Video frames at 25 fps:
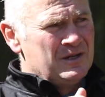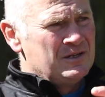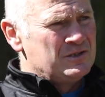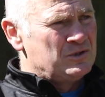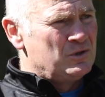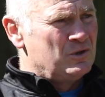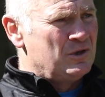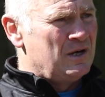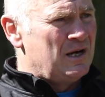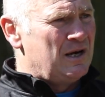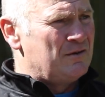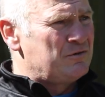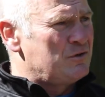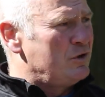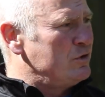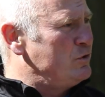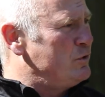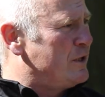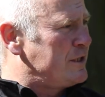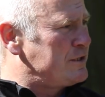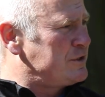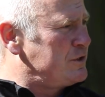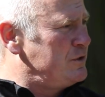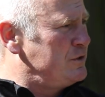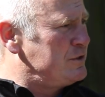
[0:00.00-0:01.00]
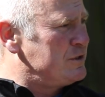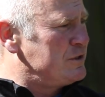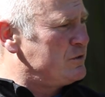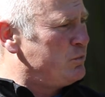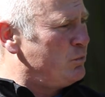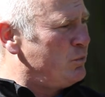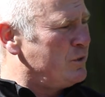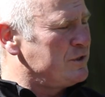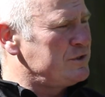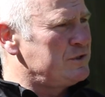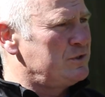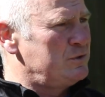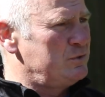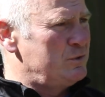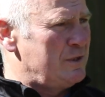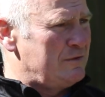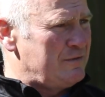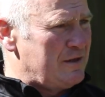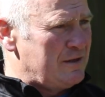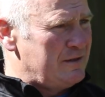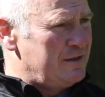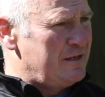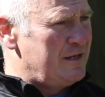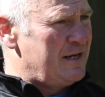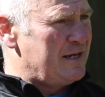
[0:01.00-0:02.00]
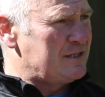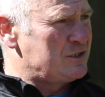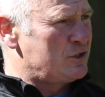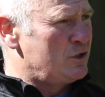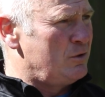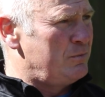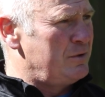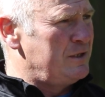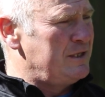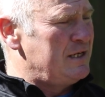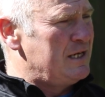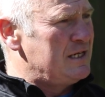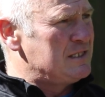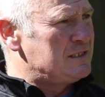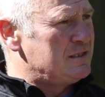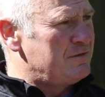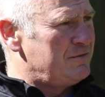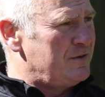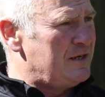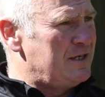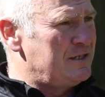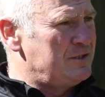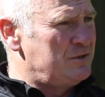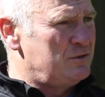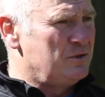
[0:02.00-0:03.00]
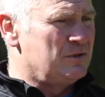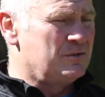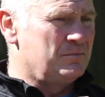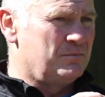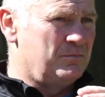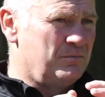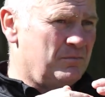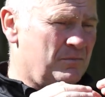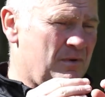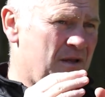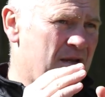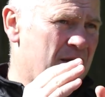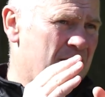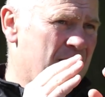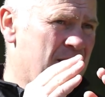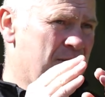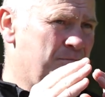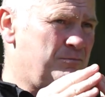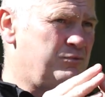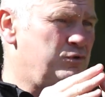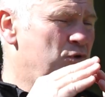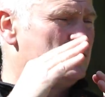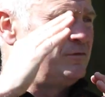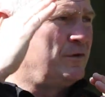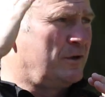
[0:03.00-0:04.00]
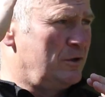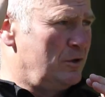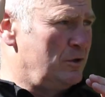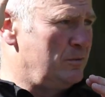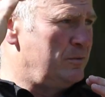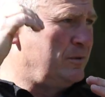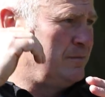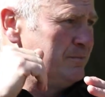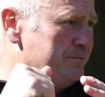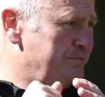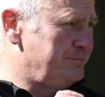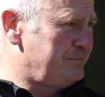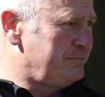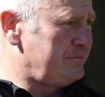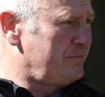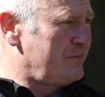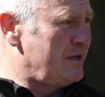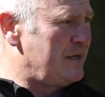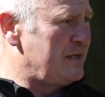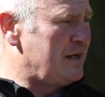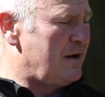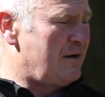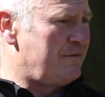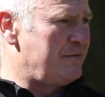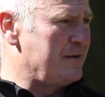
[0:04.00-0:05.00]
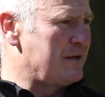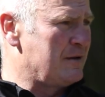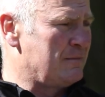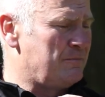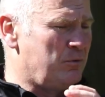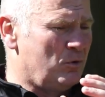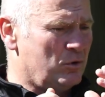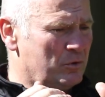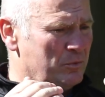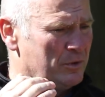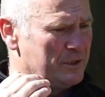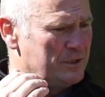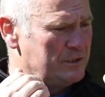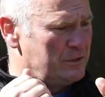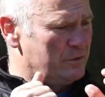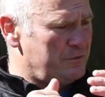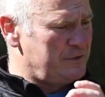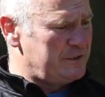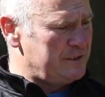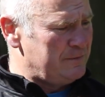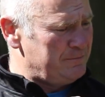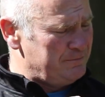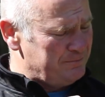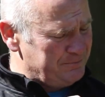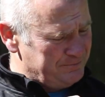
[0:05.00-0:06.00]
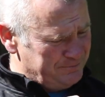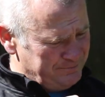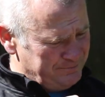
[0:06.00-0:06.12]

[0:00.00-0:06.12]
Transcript: So I've got no excuses whatsoever in the next couple of years if I don't improve a club. Mm. And I think the board want to do the same.